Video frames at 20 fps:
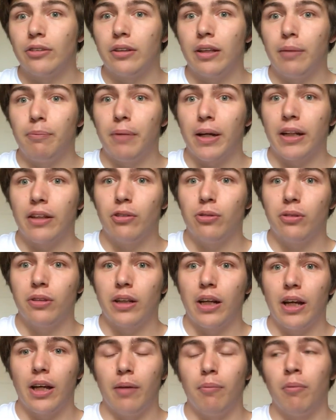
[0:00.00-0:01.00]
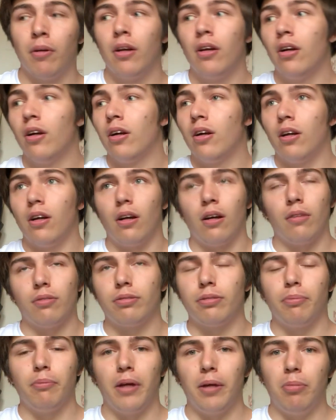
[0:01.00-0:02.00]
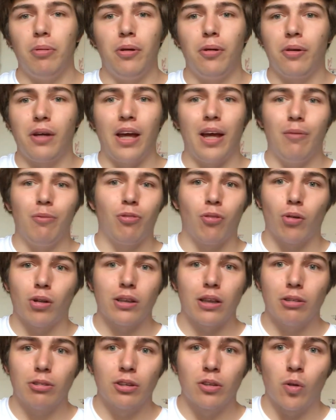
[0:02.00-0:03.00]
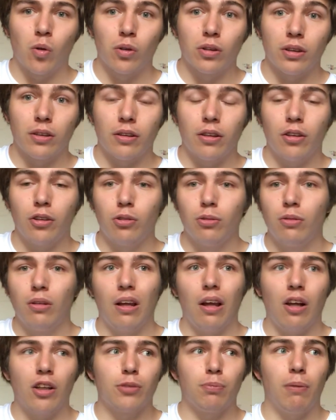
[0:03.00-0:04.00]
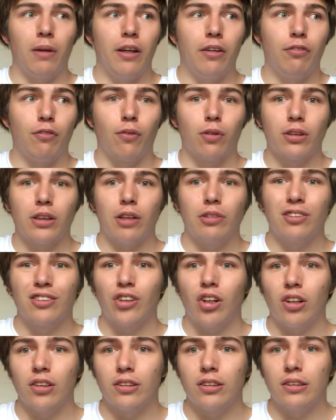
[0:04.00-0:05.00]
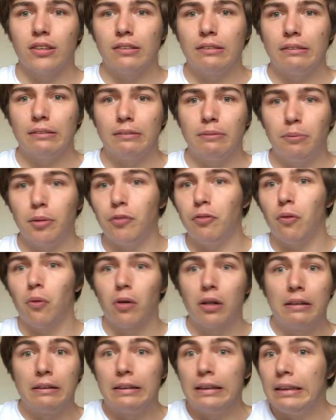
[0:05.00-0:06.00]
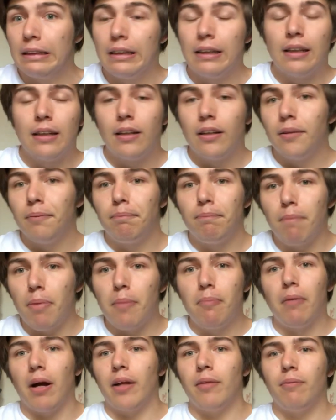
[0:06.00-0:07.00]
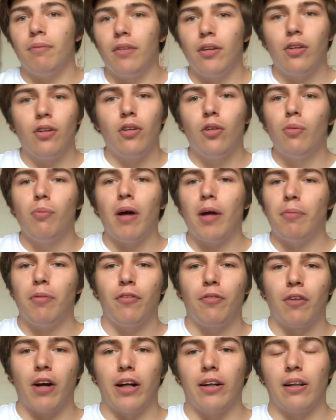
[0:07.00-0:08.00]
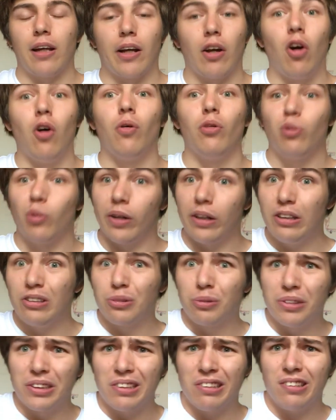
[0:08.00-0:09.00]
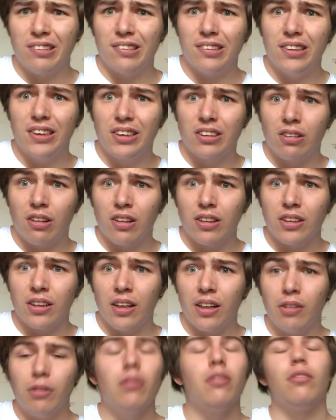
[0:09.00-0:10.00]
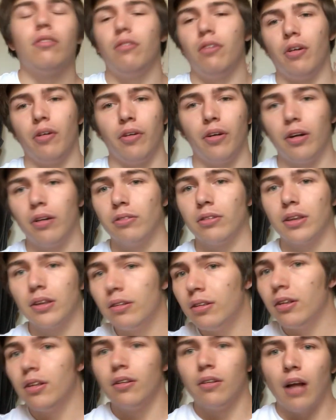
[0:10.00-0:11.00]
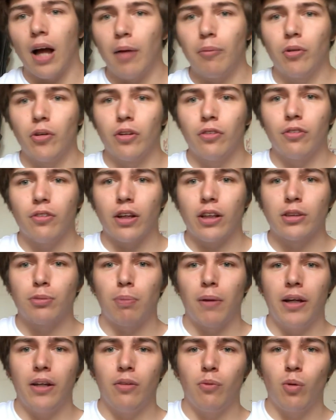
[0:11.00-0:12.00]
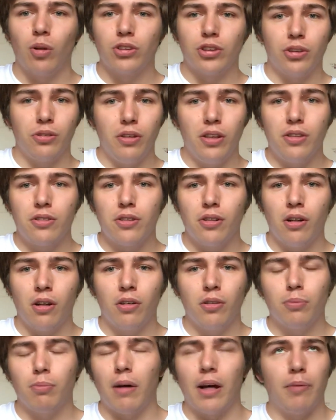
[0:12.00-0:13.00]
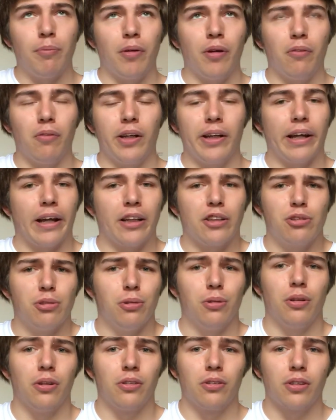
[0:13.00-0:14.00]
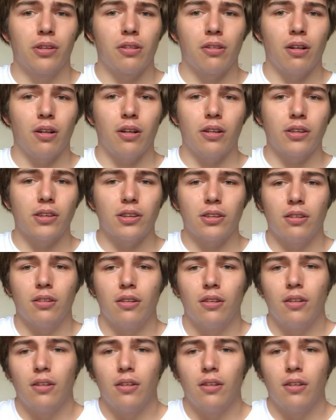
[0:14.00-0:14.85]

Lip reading: to get back into the game, maybe you came 4,000 cards, you last played 4,000 cards before, you might be frightened like, oh, do I need to read all these cards now? No, you don't. I'm gonna explain the ones you need to know. It might be only like 200 cards